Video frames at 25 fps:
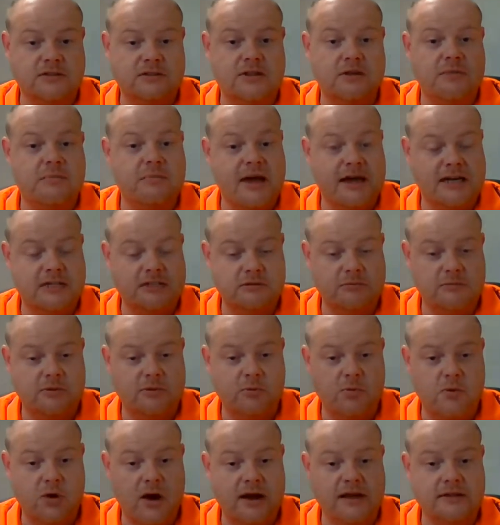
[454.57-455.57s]
the
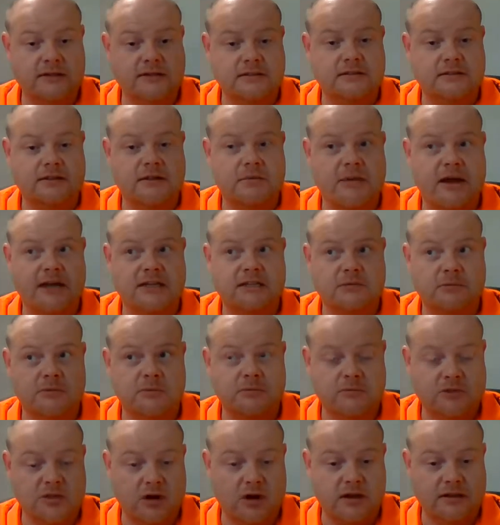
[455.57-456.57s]
maximum weights, the maximum
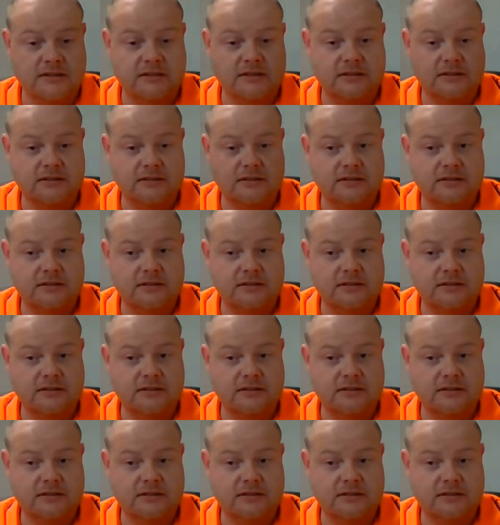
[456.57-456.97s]
sizes?